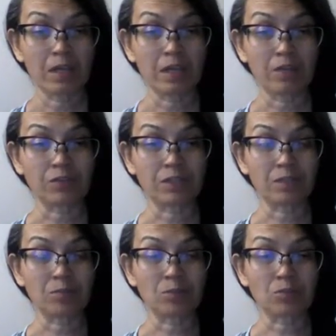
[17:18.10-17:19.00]
If
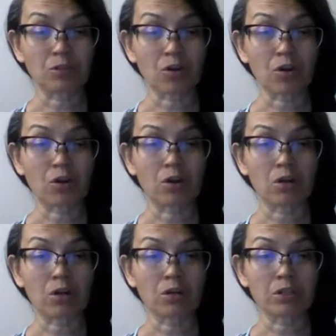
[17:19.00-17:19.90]
symptoms
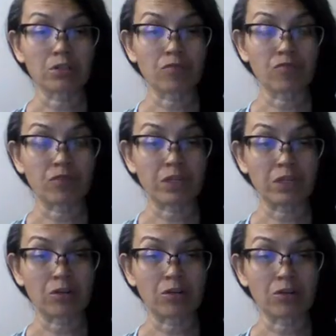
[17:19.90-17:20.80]
are
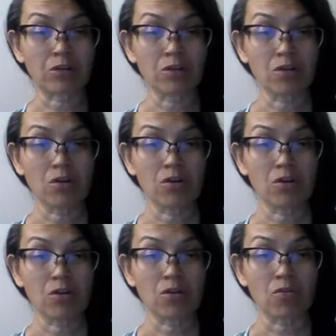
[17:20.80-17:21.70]
severe,
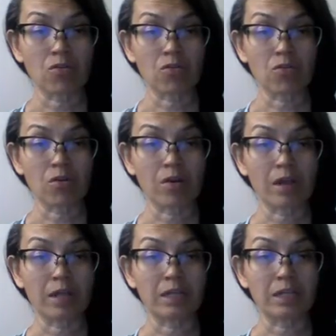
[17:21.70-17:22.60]

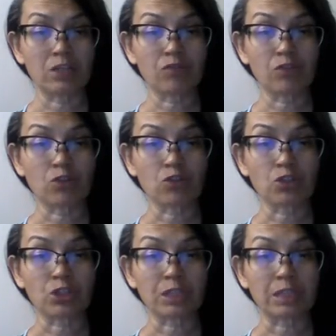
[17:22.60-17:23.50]
an individual
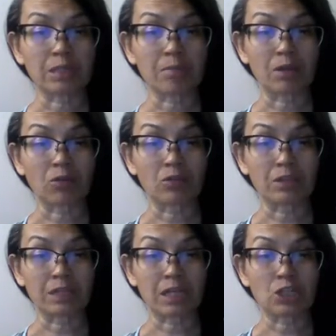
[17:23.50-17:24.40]
should seek medical
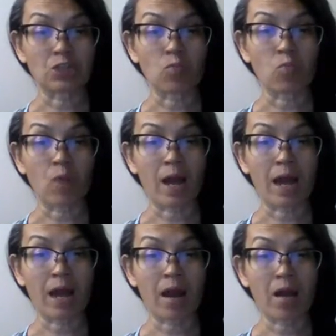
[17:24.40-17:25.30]
attention.
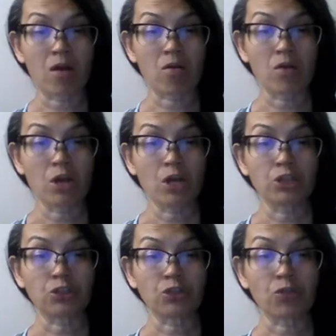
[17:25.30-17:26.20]
Wow.
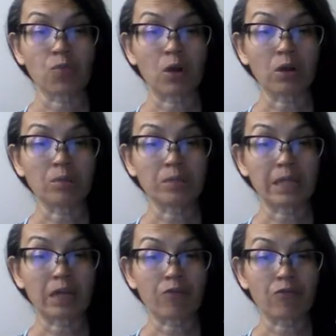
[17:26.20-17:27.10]
So you're welcome to
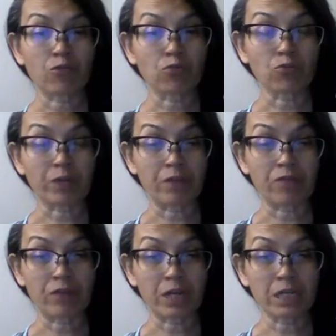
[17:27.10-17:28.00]
get a full
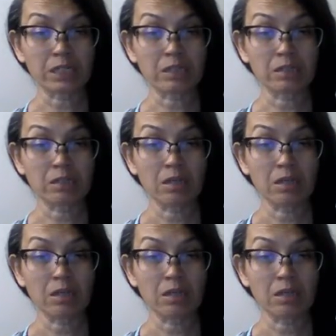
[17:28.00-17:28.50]
refund.